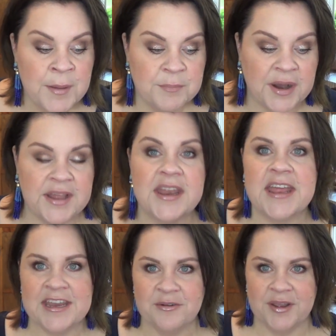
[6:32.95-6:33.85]
But at
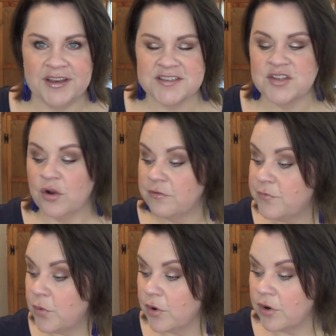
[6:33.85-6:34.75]
any rate, so
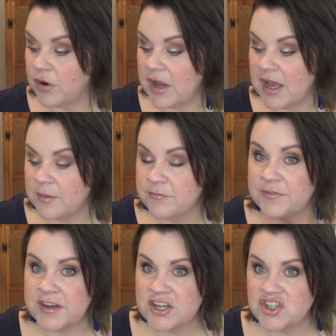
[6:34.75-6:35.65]
for um,
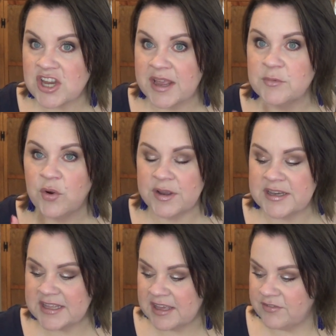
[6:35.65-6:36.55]
finish, I'm going
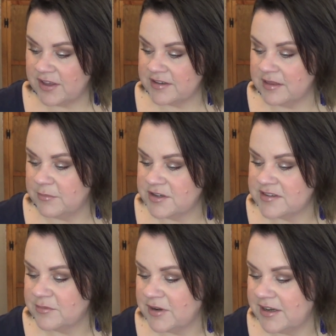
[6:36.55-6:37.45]
to give it, let me just
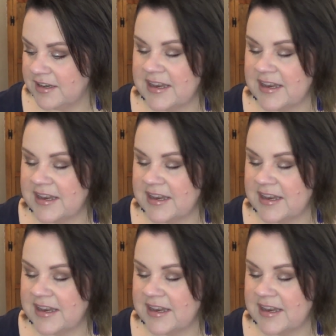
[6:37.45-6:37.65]
see what I did.